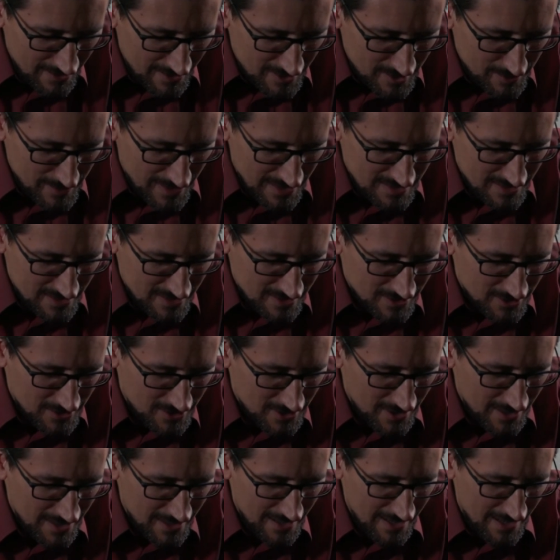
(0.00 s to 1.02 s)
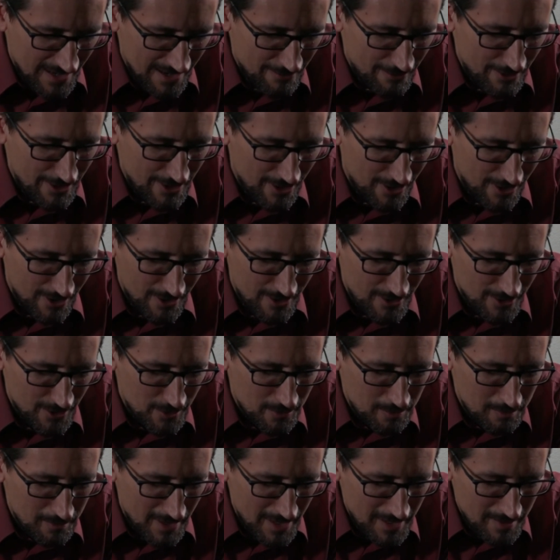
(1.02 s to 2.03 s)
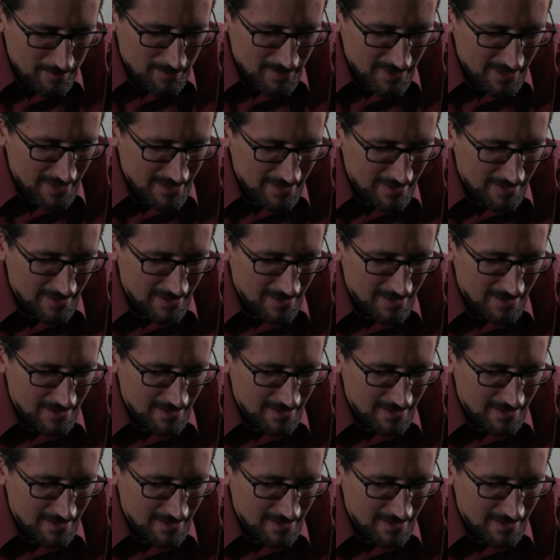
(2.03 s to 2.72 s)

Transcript: this message, every heart who might be